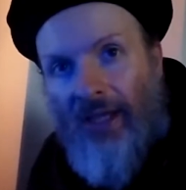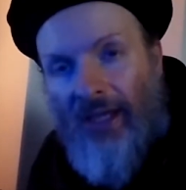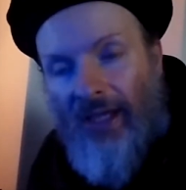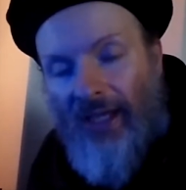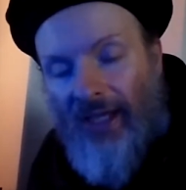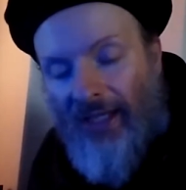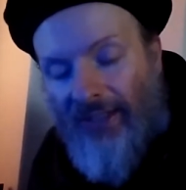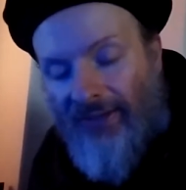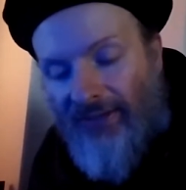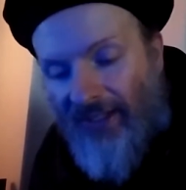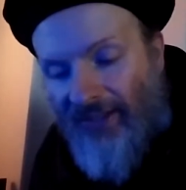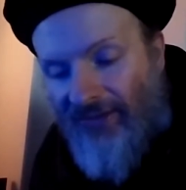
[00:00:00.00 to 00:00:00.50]

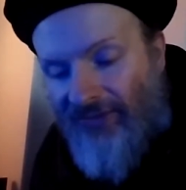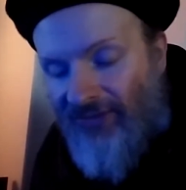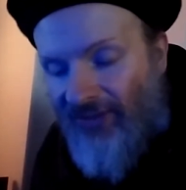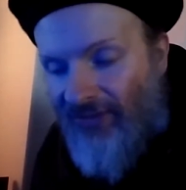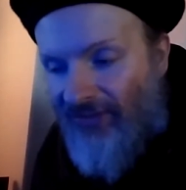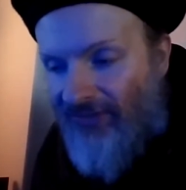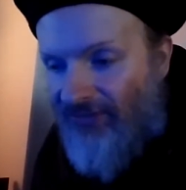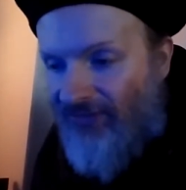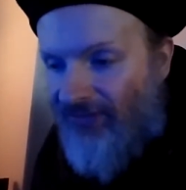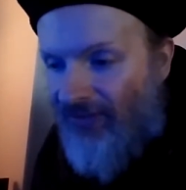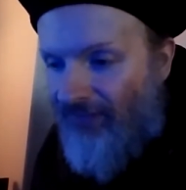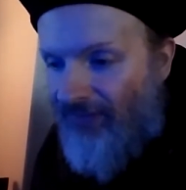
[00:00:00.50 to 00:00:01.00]
In
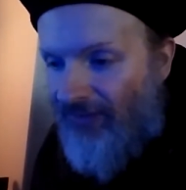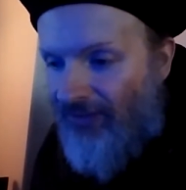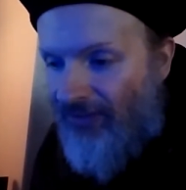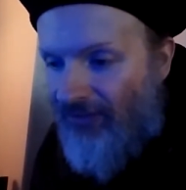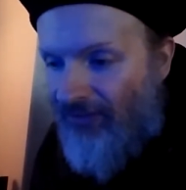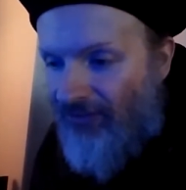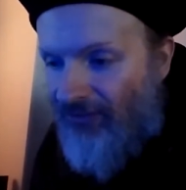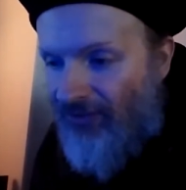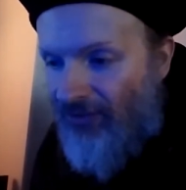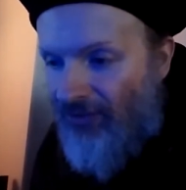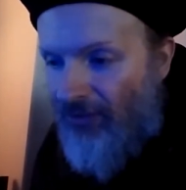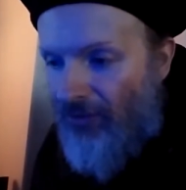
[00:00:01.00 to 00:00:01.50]

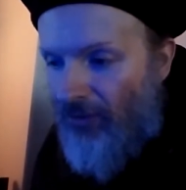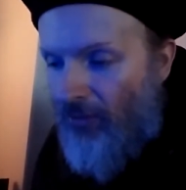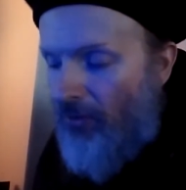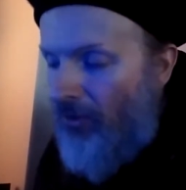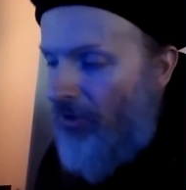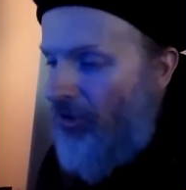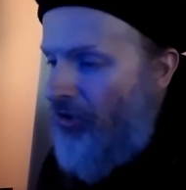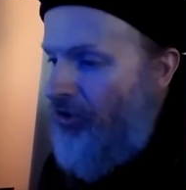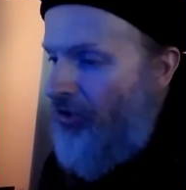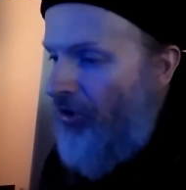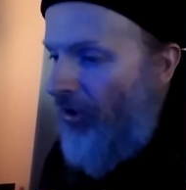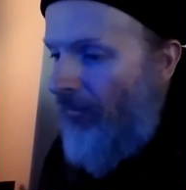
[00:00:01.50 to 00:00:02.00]
1972,
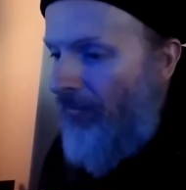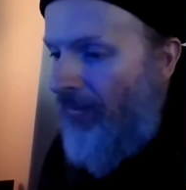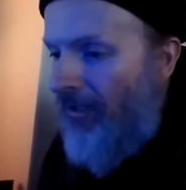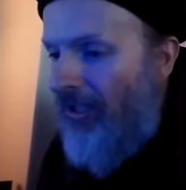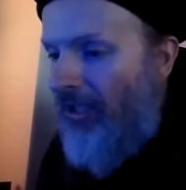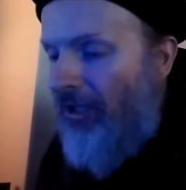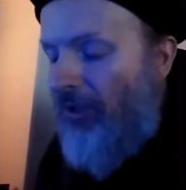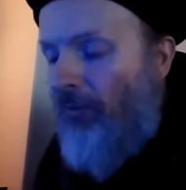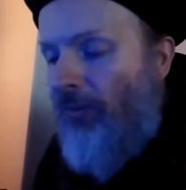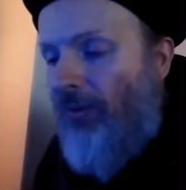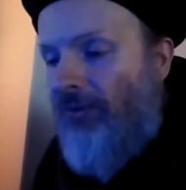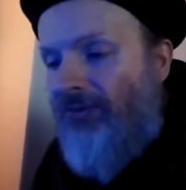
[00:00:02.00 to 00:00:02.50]

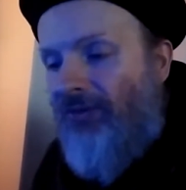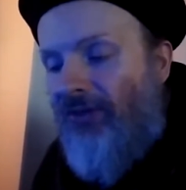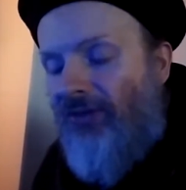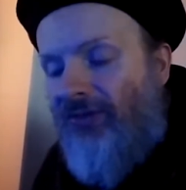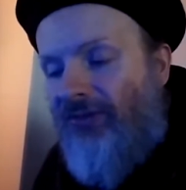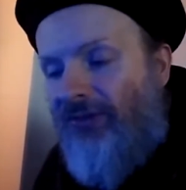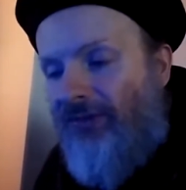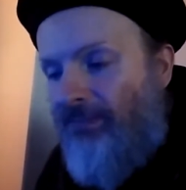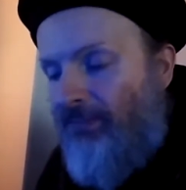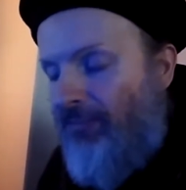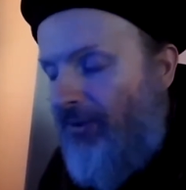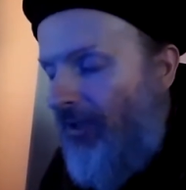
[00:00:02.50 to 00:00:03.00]
Germany was
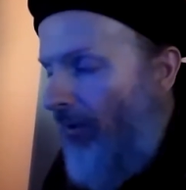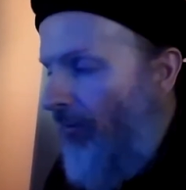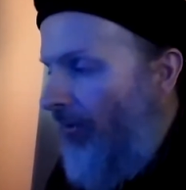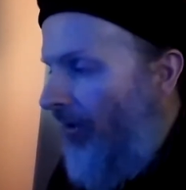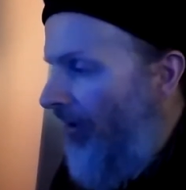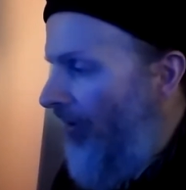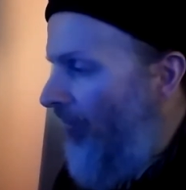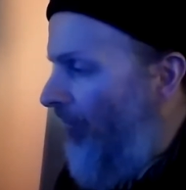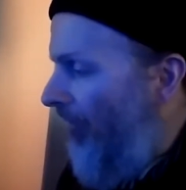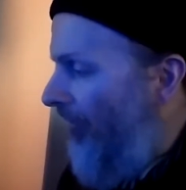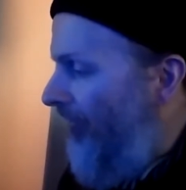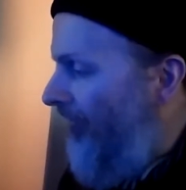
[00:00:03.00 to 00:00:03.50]

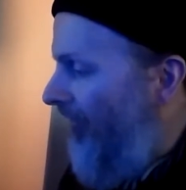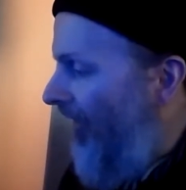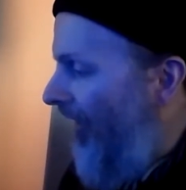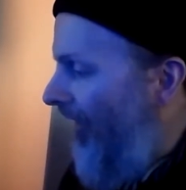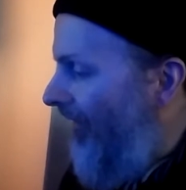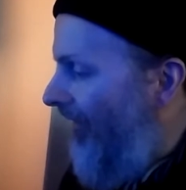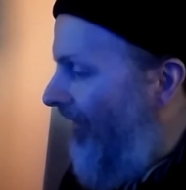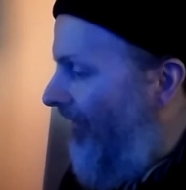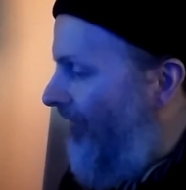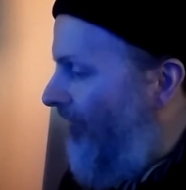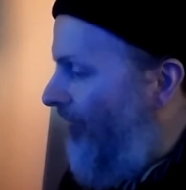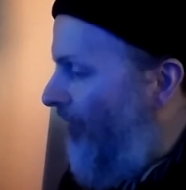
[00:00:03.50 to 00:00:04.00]
exploding with
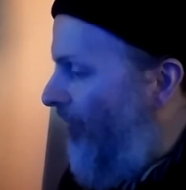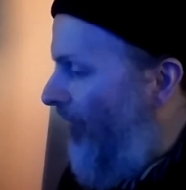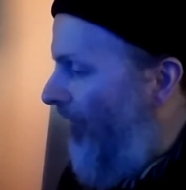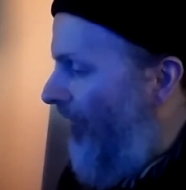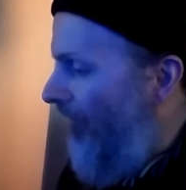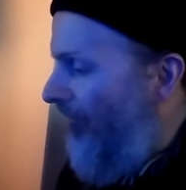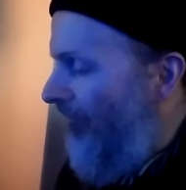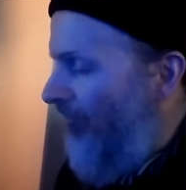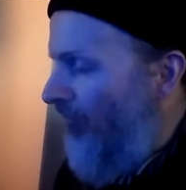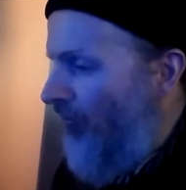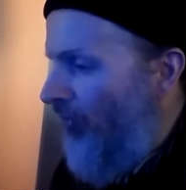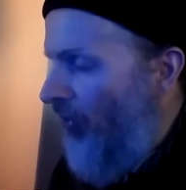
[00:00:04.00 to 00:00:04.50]
talent,
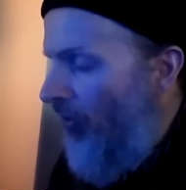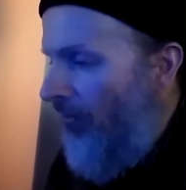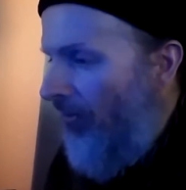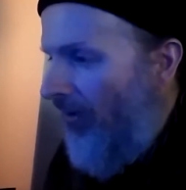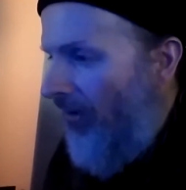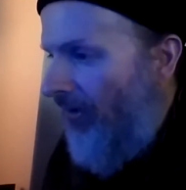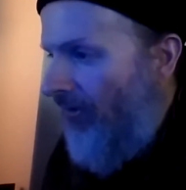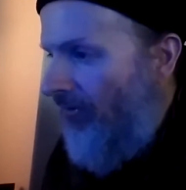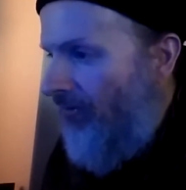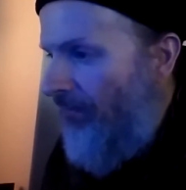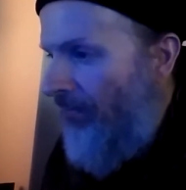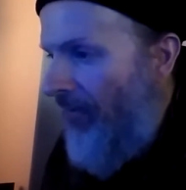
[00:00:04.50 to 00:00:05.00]
with
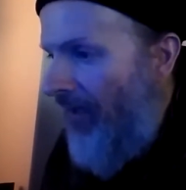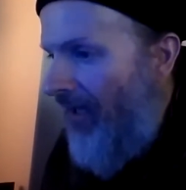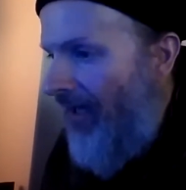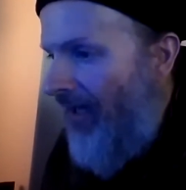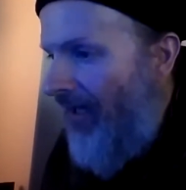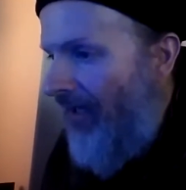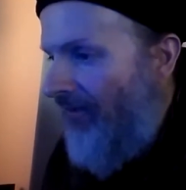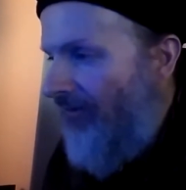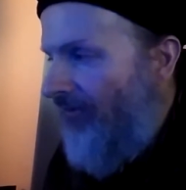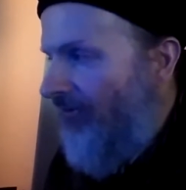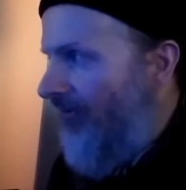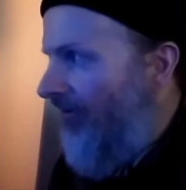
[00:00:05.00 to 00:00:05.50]
numerous
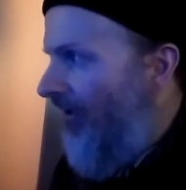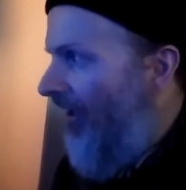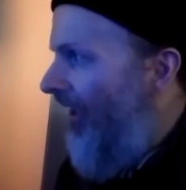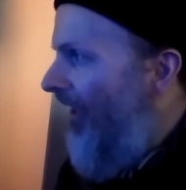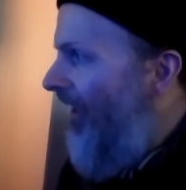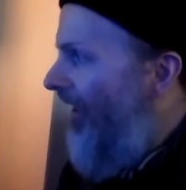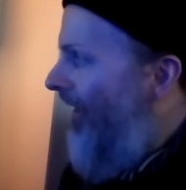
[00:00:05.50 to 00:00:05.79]
bands,